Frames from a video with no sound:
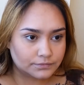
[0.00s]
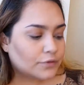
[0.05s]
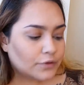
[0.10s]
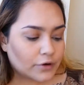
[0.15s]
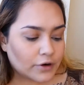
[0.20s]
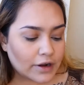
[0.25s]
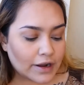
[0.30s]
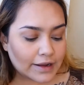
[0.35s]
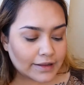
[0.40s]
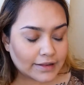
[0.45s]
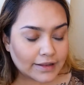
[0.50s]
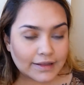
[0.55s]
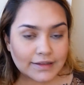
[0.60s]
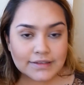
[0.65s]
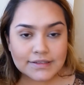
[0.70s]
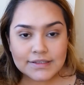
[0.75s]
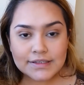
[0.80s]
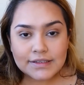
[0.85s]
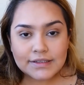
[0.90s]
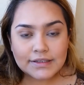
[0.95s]
For
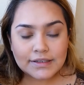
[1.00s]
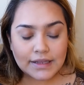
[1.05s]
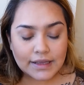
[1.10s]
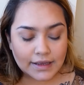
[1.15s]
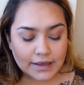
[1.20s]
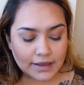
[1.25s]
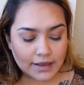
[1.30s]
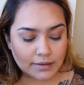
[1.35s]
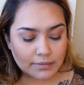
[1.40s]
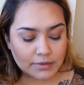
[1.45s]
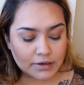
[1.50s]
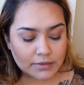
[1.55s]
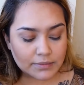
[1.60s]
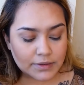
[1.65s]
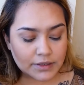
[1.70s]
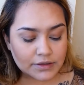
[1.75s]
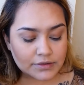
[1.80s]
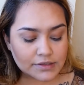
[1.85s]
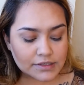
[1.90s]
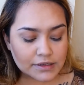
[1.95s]
highlight today, I'm going to
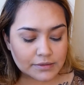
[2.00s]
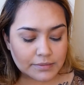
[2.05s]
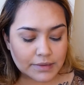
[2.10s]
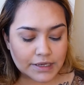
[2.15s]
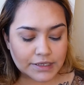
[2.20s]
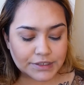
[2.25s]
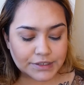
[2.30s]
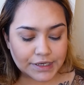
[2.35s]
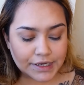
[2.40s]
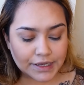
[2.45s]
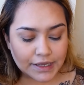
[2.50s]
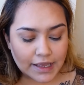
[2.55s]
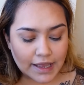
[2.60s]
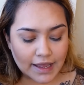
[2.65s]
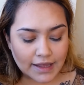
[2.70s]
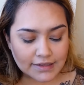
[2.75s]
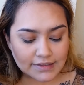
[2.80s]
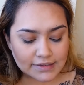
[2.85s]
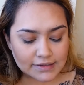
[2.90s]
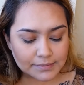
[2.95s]
be using my
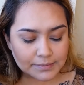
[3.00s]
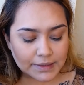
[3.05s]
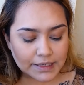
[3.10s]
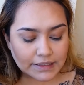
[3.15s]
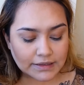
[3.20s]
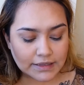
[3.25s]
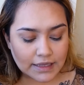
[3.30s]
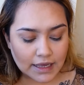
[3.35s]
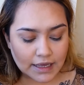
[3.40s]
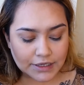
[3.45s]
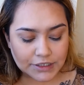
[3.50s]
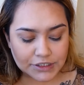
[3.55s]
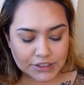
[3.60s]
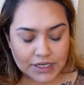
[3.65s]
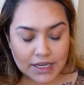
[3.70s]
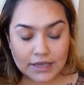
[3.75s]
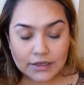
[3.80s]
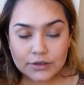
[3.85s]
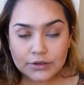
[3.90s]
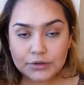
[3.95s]
J.cats Big
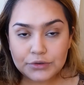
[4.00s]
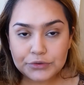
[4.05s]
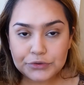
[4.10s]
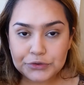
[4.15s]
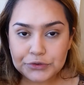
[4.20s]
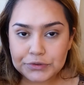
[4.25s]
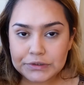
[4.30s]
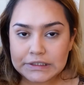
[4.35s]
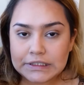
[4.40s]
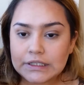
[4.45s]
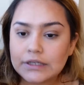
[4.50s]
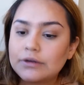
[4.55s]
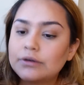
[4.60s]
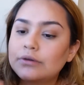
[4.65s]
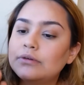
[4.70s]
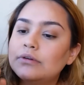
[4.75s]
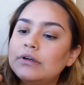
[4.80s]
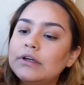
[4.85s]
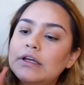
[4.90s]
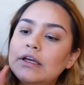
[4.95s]
Eyeshadow
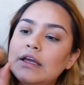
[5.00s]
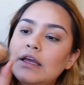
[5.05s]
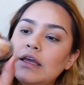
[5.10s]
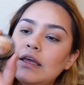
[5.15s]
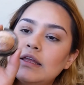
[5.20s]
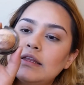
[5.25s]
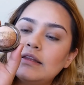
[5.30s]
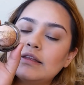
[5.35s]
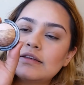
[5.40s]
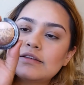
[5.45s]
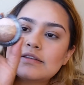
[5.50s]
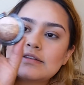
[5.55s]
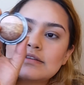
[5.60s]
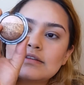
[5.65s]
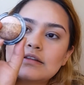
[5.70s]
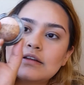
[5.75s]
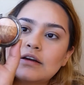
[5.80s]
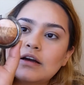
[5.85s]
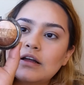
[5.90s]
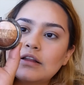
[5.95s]
Trio. This
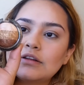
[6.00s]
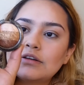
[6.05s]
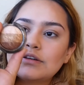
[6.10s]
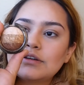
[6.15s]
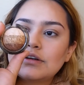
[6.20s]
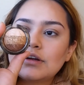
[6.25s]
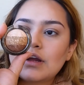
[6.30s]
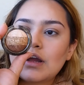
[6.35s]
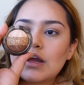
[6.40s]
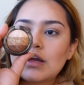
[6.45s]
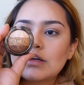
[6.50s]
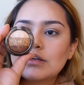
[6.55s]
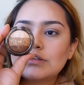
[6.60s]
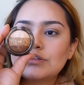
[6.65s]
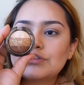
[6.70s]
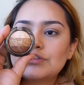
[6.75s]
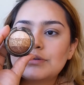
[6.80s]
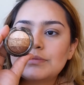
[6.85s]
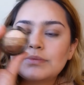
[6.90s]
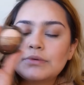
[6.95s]
is in the color
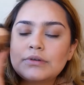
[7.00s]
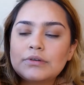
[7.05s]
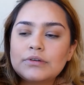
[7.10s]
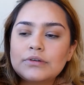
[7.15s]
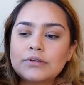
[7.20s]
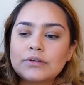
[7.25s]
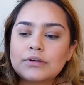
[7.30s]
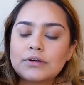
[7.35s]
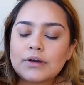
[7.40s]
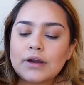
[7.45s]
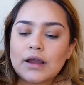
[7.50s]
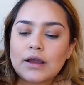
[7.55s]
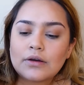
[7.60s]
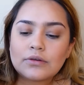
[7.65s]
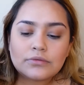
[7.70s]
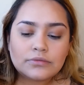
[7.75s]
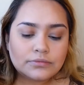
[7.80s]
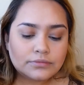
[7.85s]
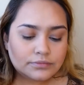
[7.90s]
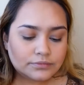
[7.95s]
Triple
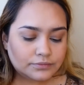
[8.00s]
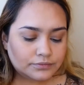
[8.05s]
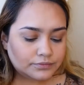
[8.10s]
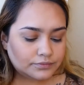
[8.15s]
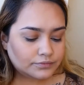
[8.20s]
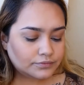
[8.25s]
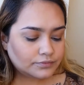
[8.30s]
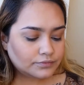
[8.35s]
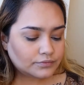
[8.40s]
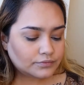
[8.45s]
Crown.